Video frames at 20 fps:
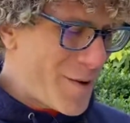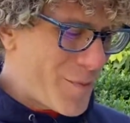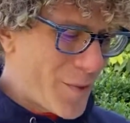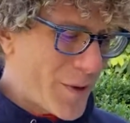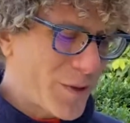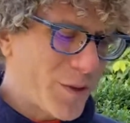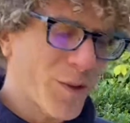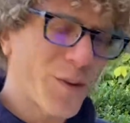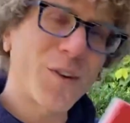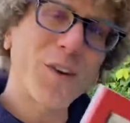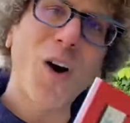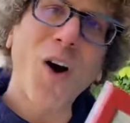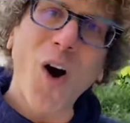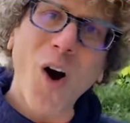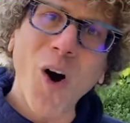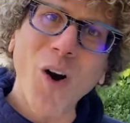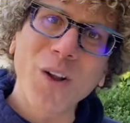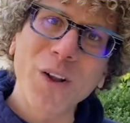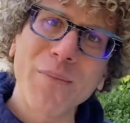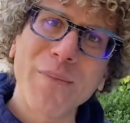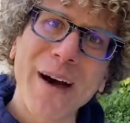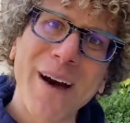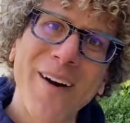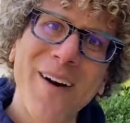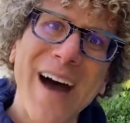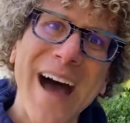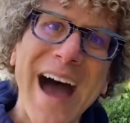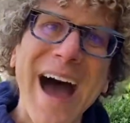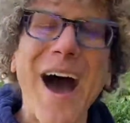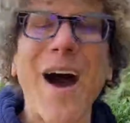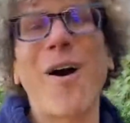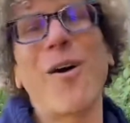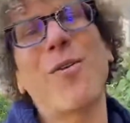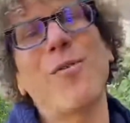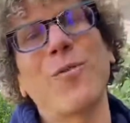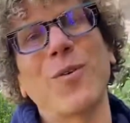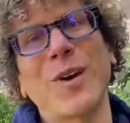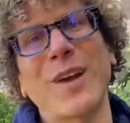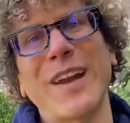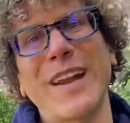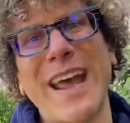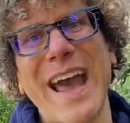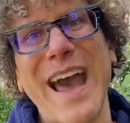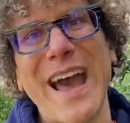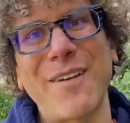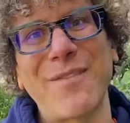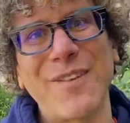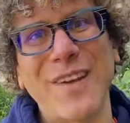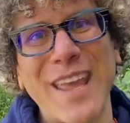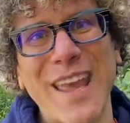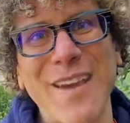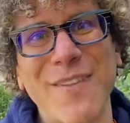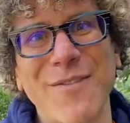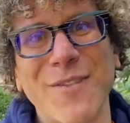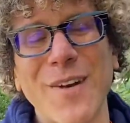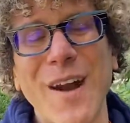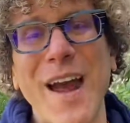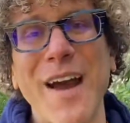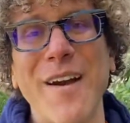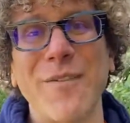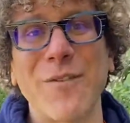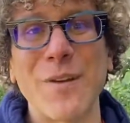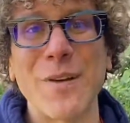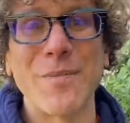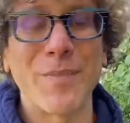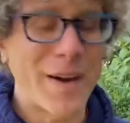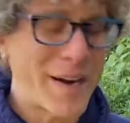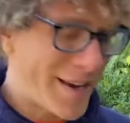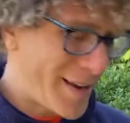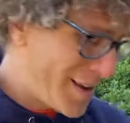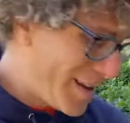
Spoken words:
We learned all about how we're going to advocate for everybody.